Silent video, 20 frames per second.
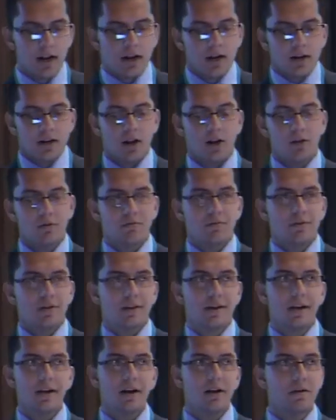Now,
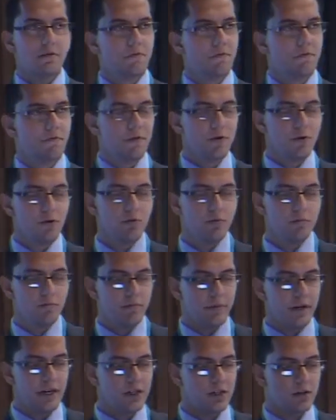there are a few
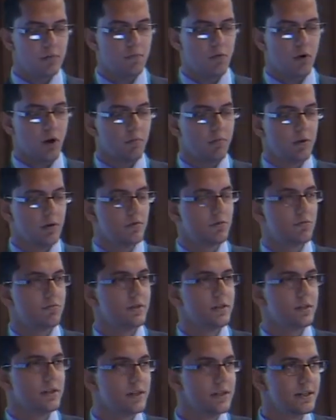major problems
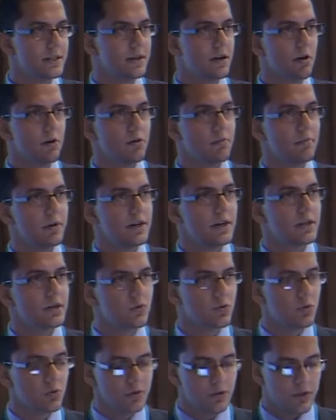which these government
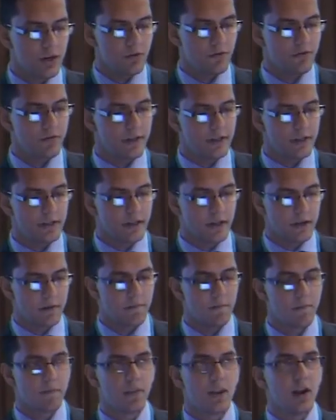schools are facing.
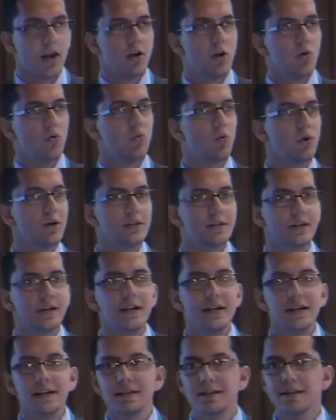
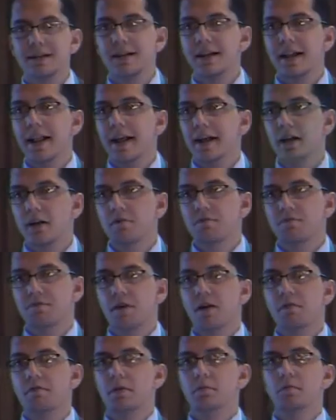Firstly is the lack of
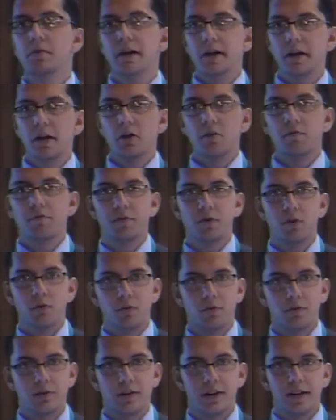availability of
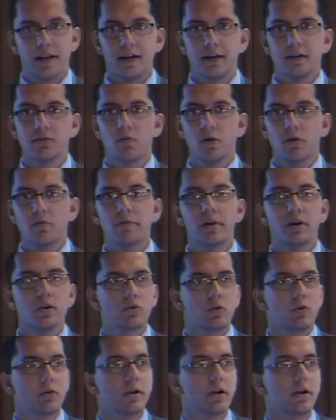fuel. That is what we are
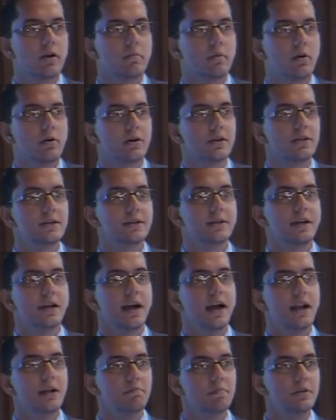talking about is
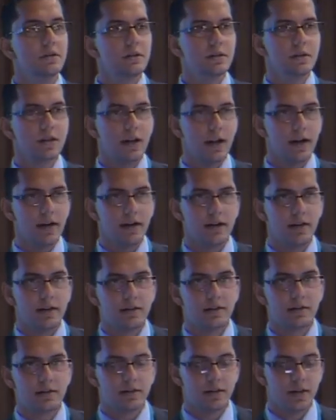LPG
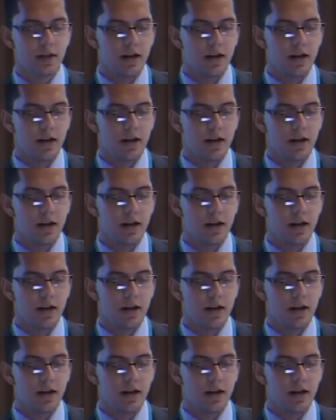cylinders.